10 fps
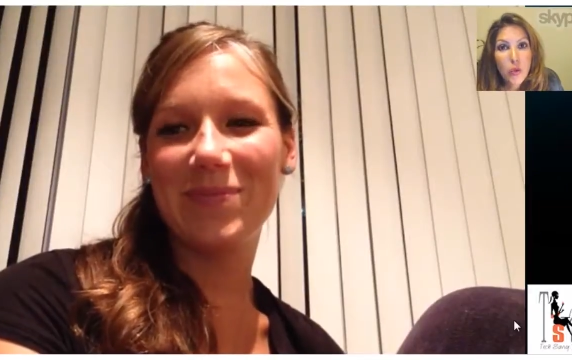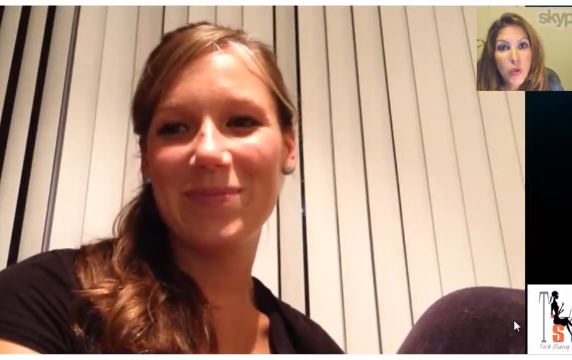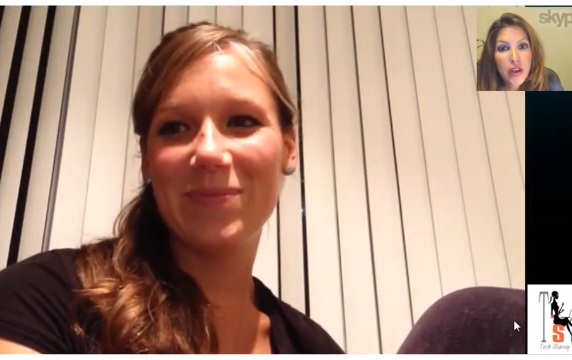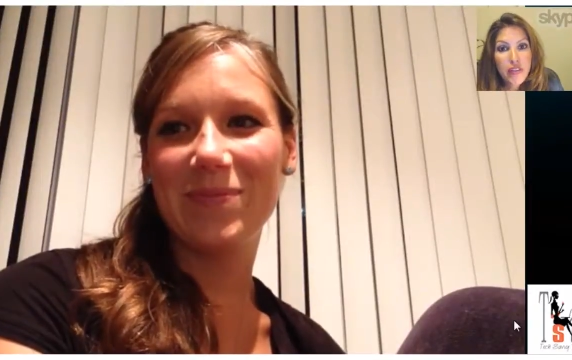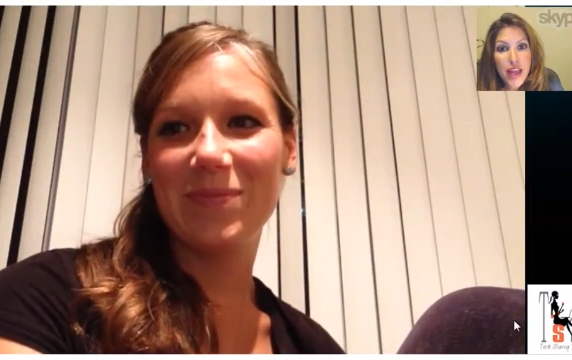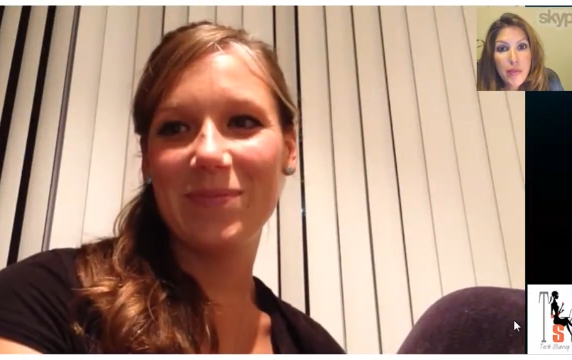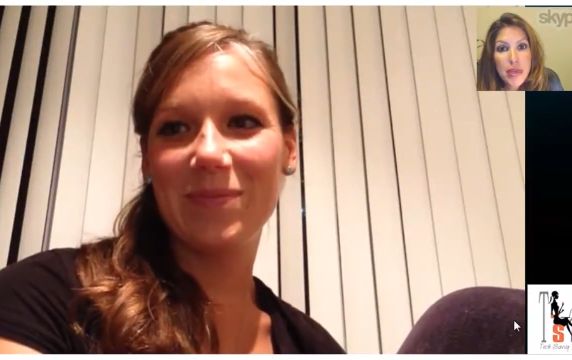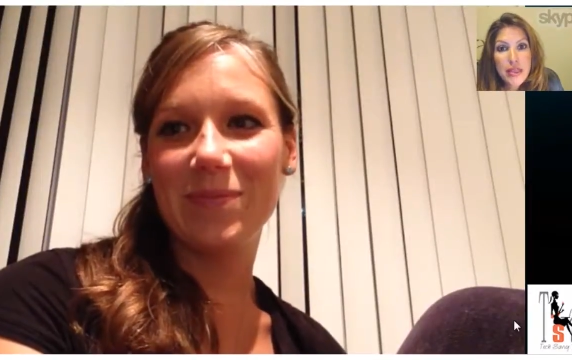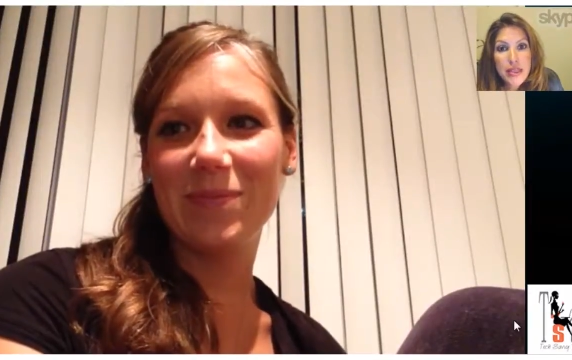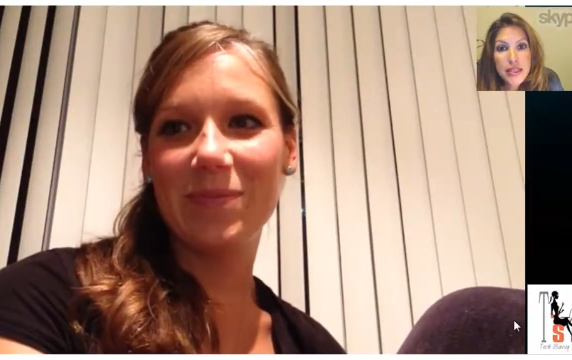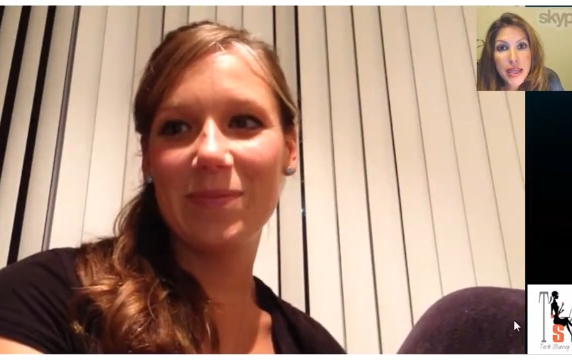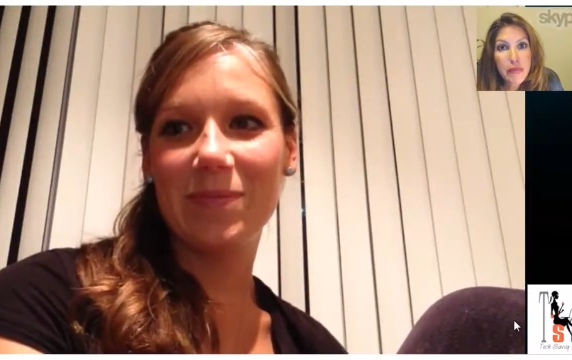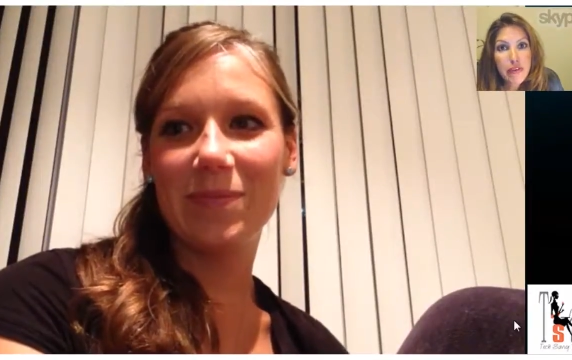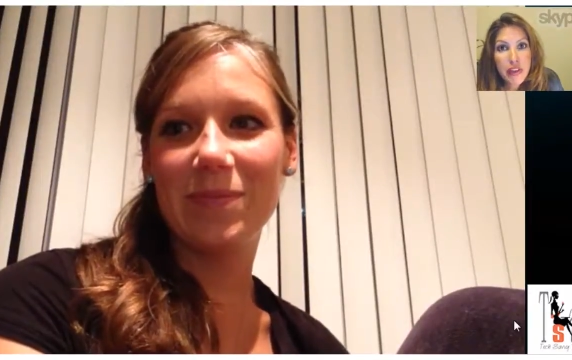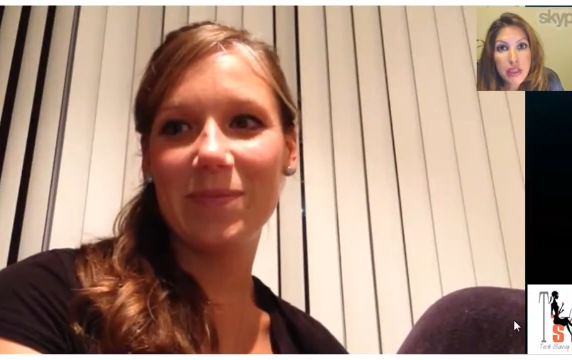Speaker 1: one of them in the STEM
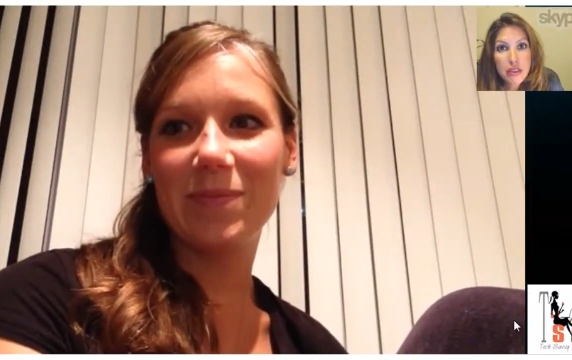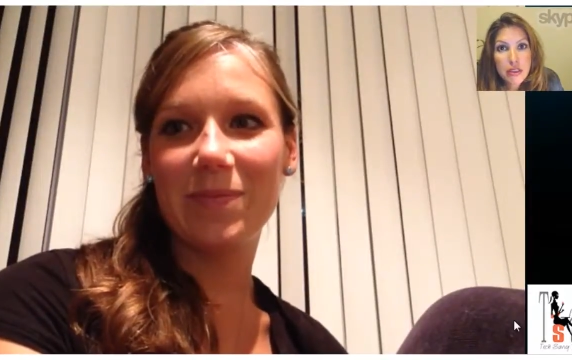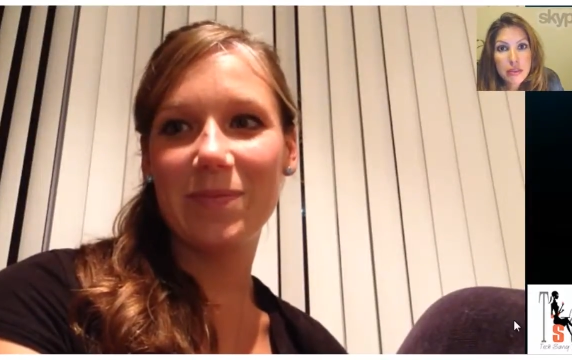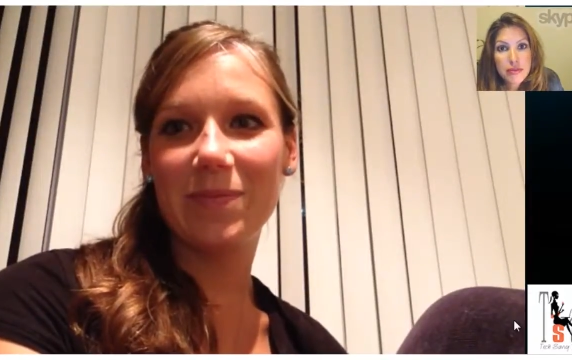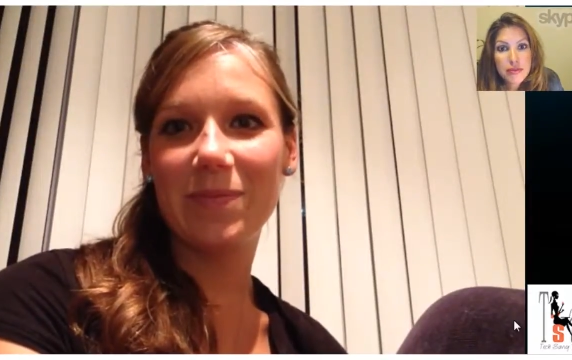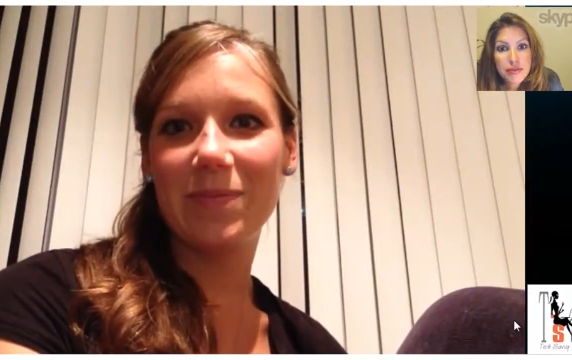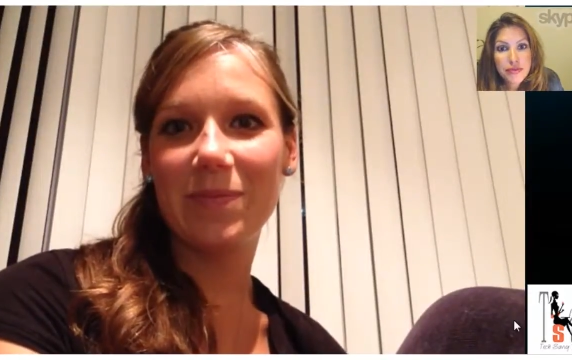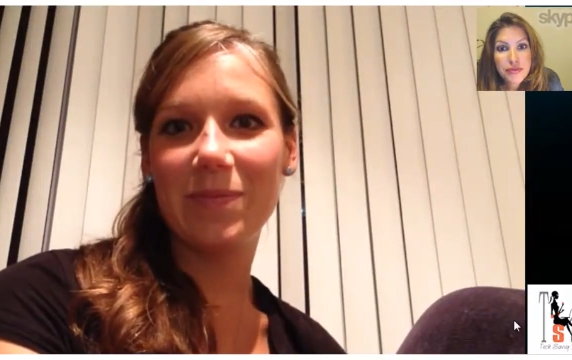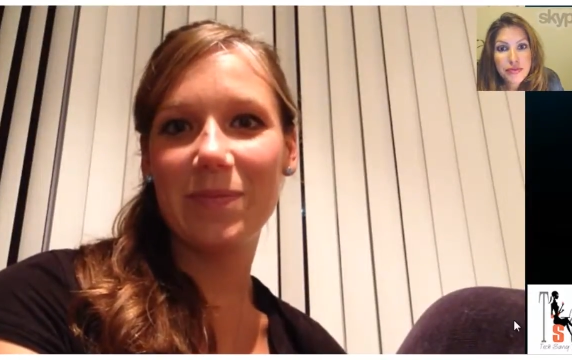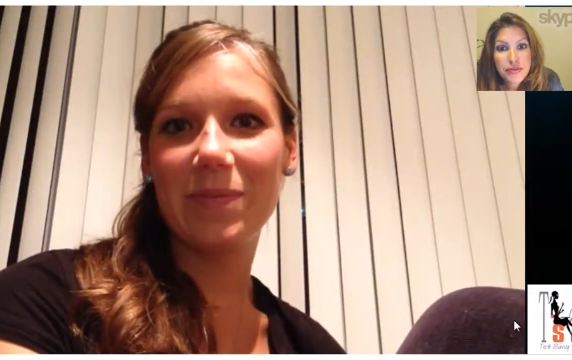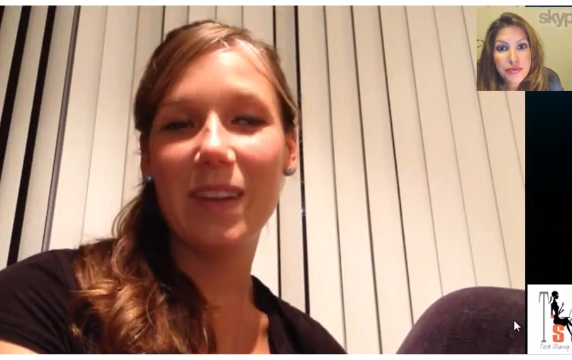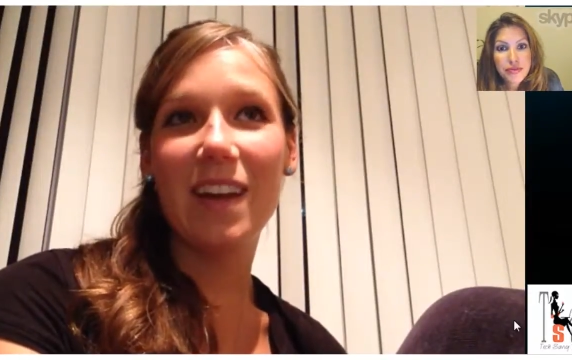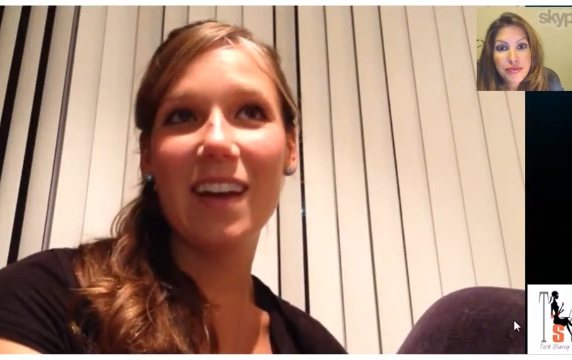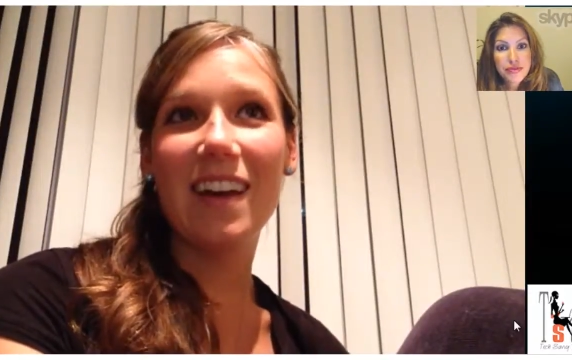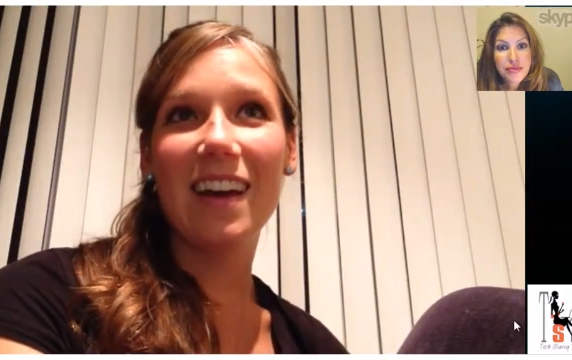field?
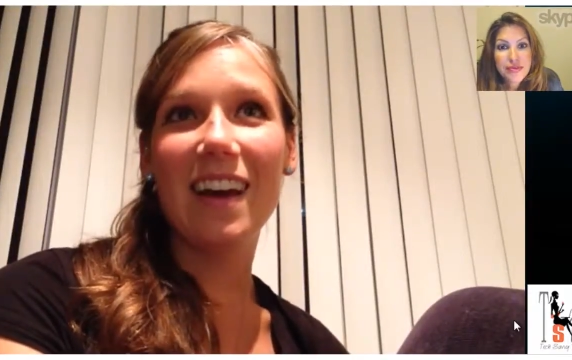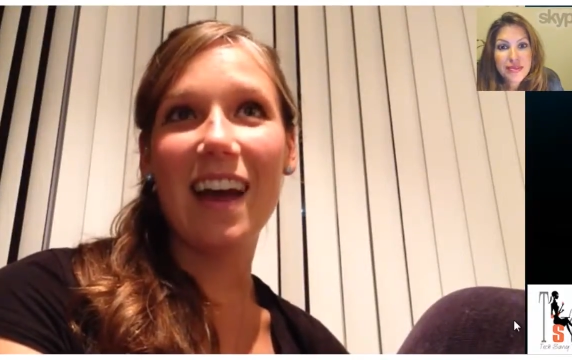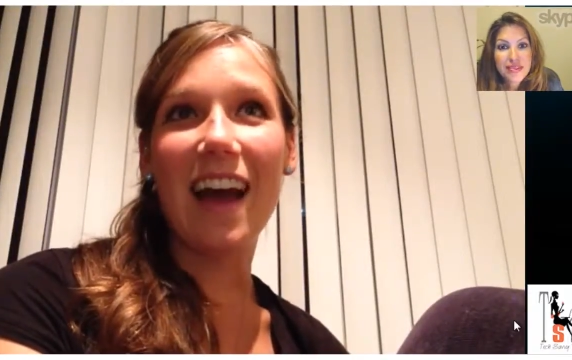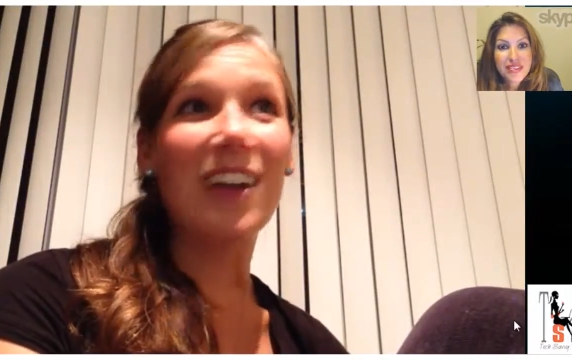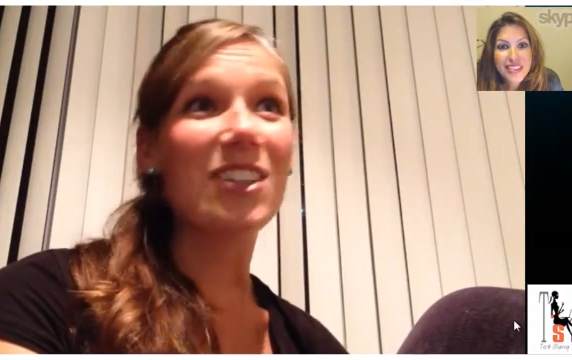Actually,